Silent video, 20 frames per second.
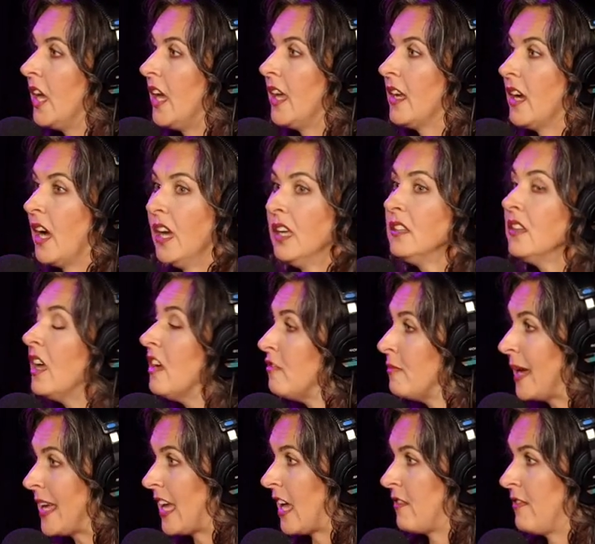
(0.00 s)
And I love
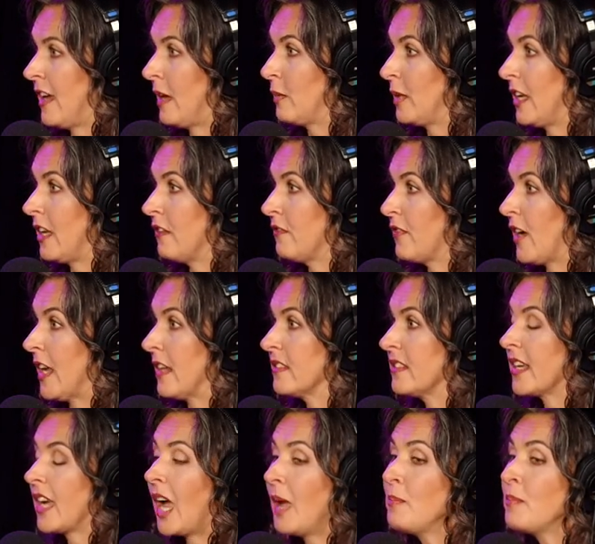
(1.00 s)
my gay family and
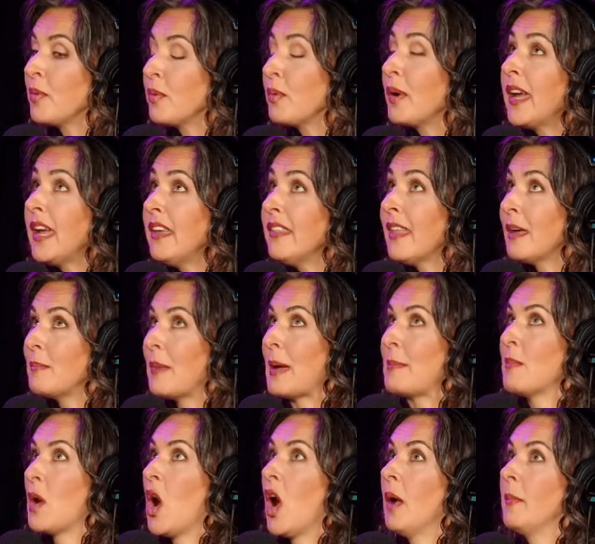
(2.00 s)
friends. Like, I pray that my
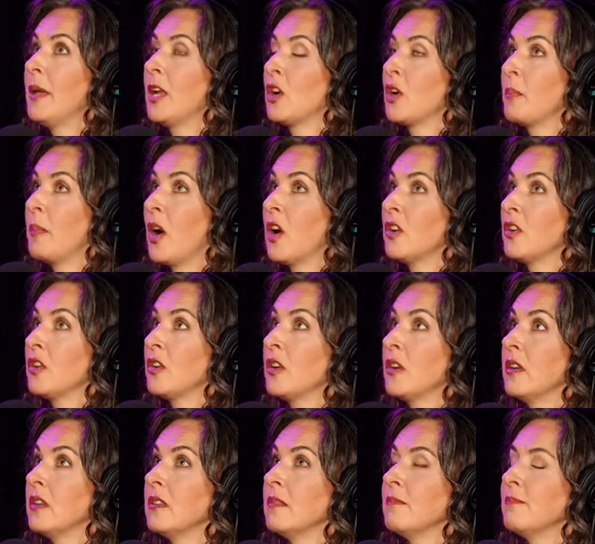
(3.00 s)
mom and her partner